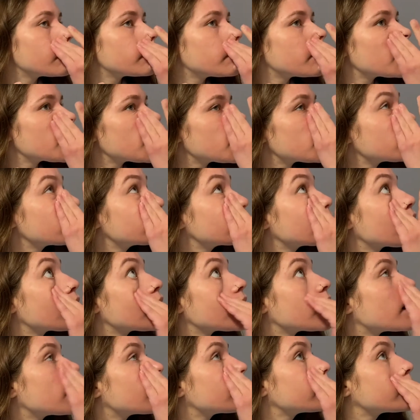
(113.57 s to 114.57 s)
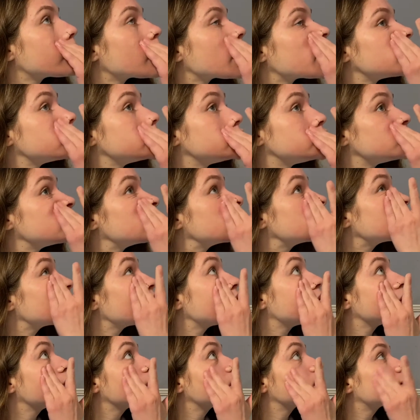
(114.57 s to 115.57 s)
But I do
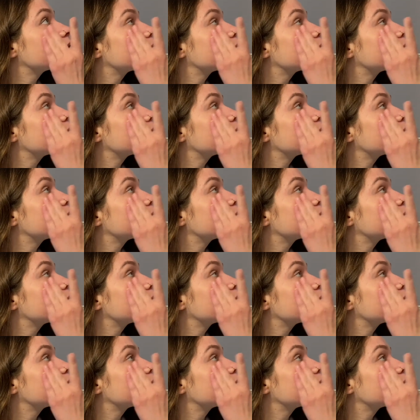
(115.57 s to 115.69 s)
like